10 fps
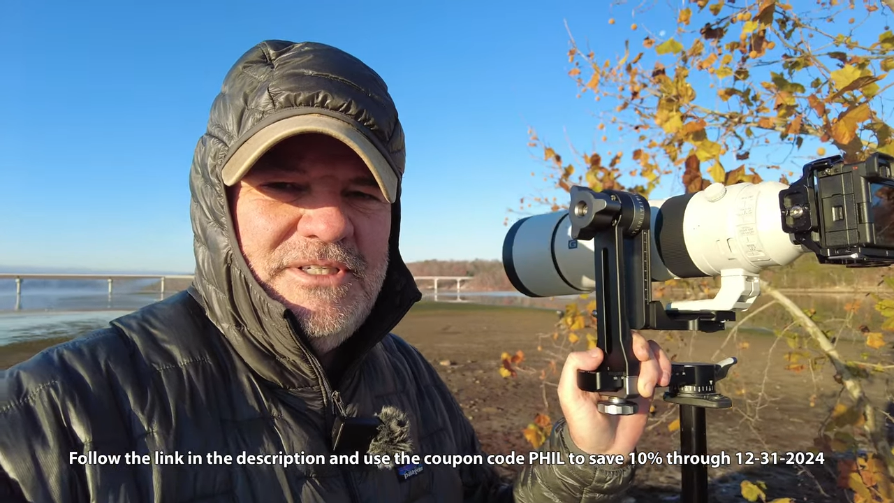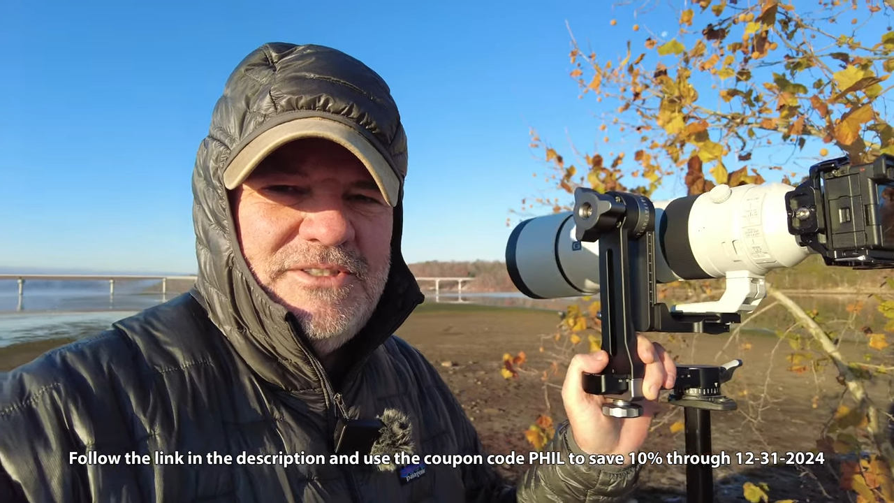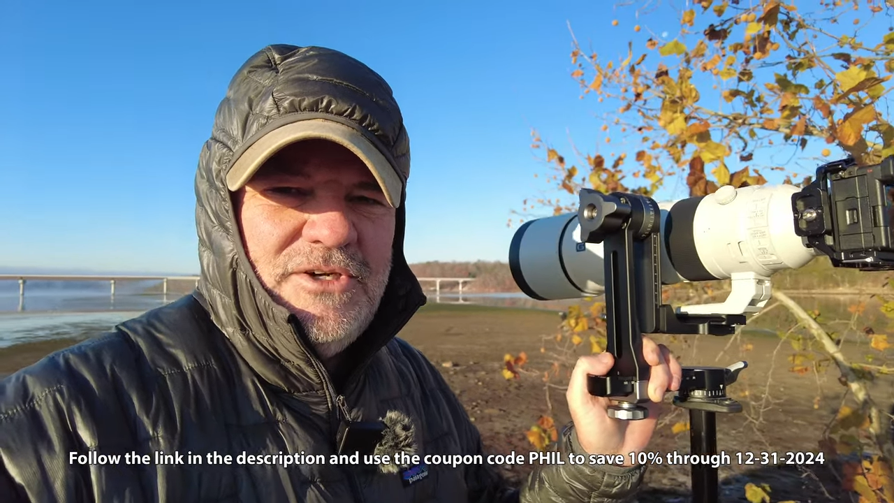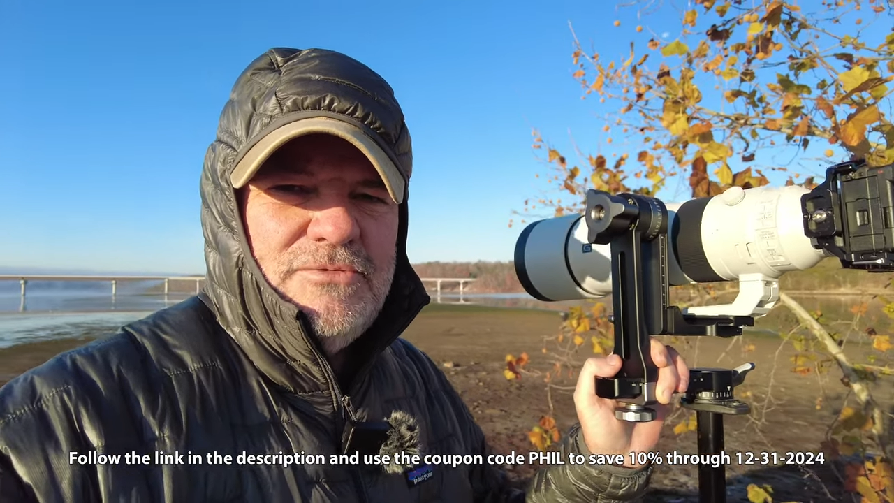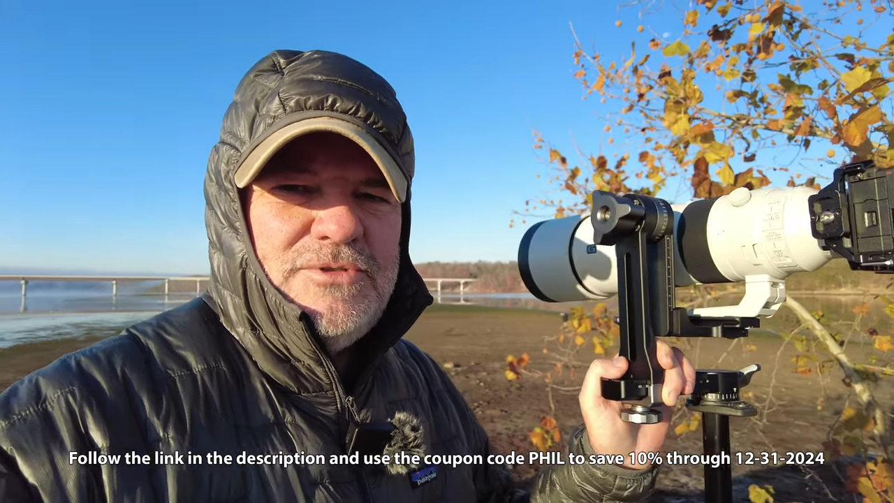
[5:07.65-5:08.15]

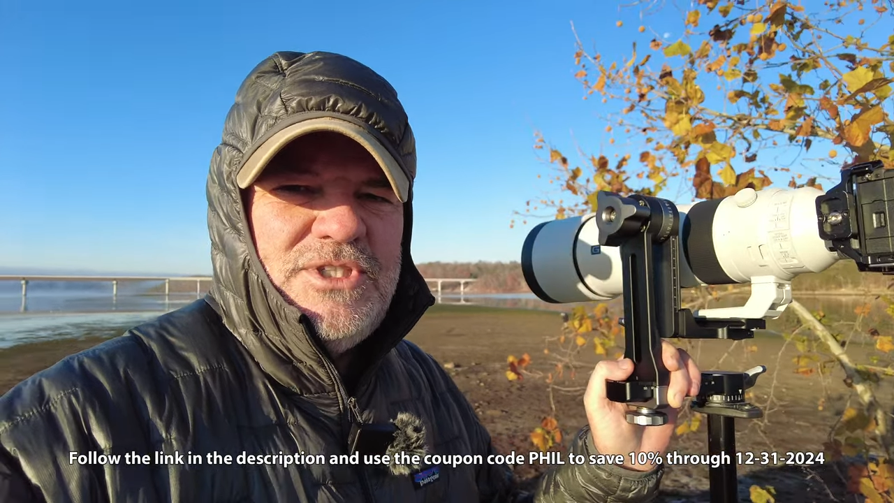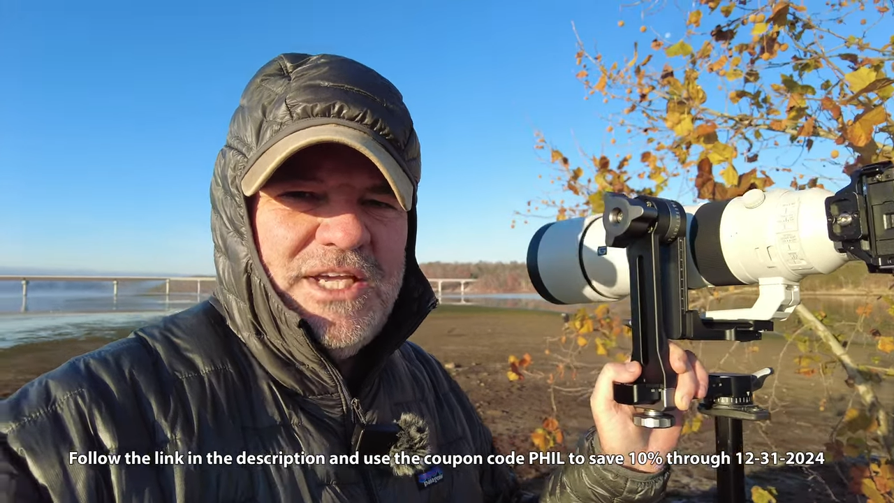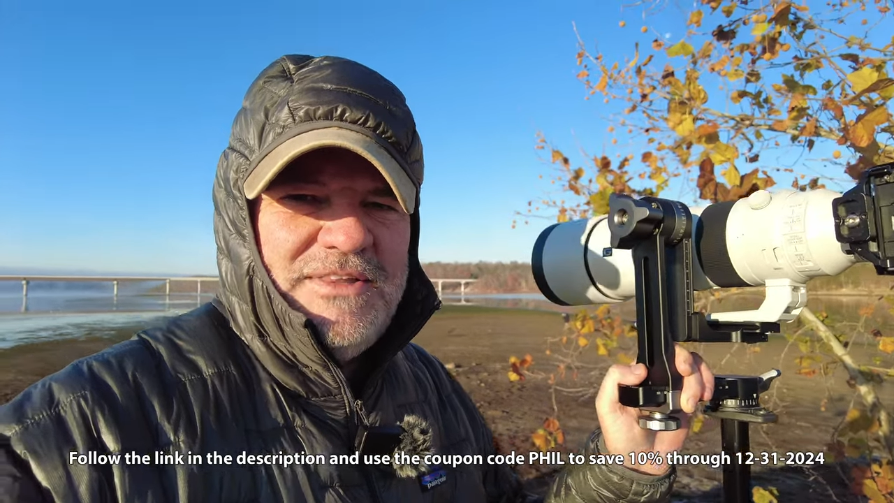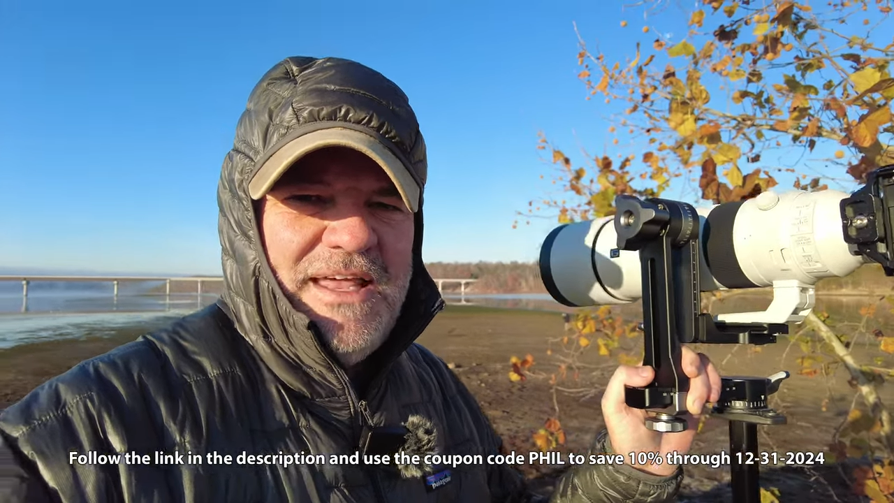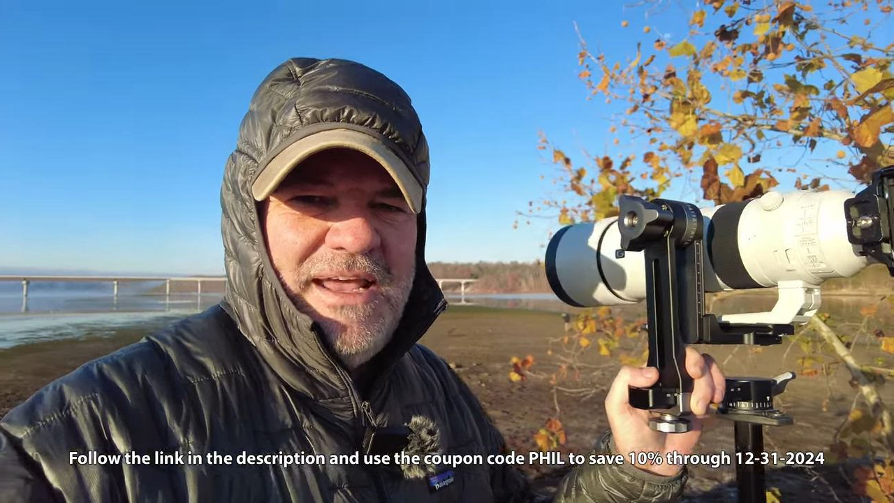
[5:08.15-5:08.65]
So
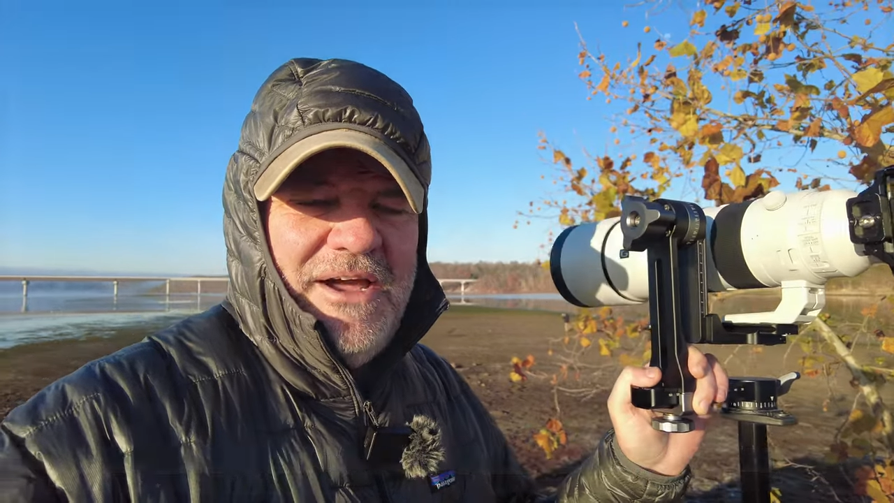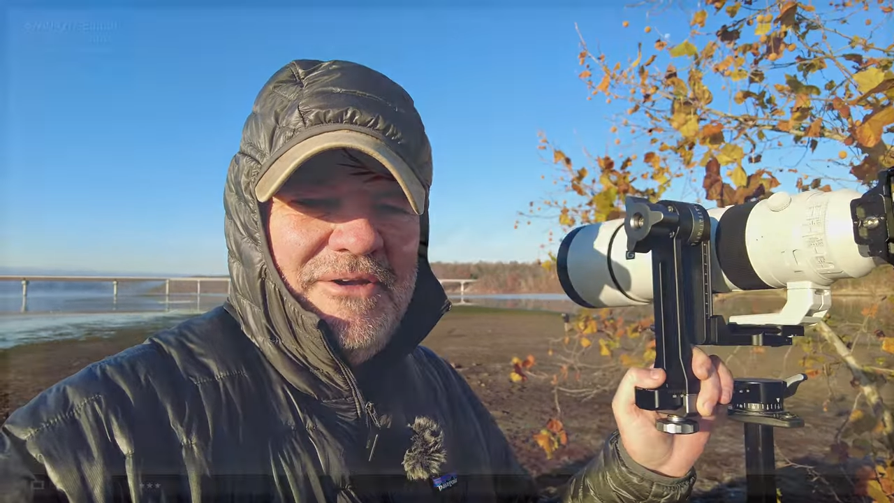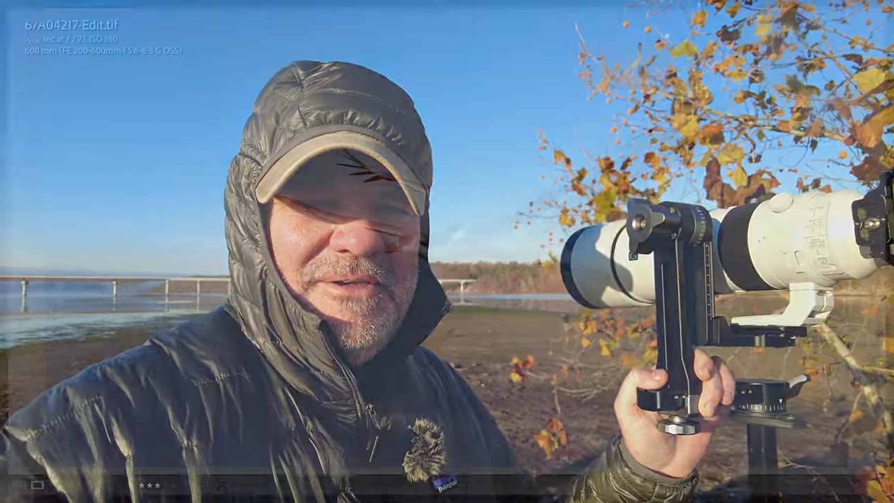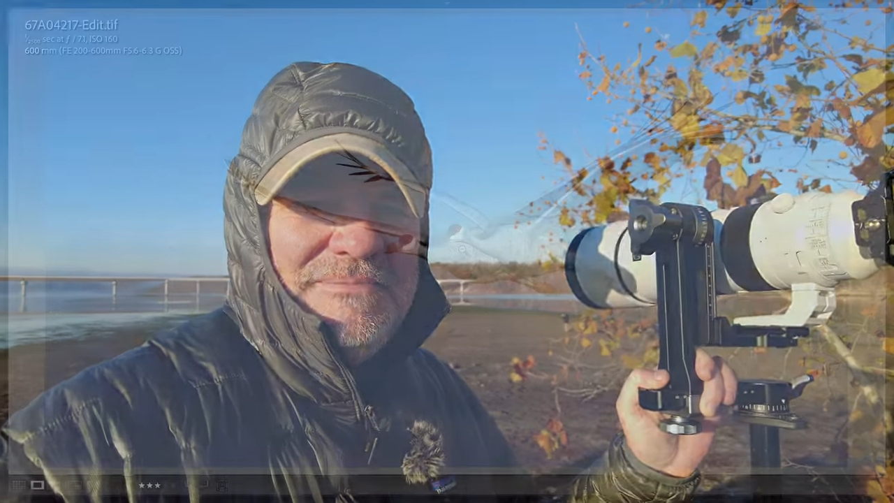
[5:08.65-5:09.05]
check that out.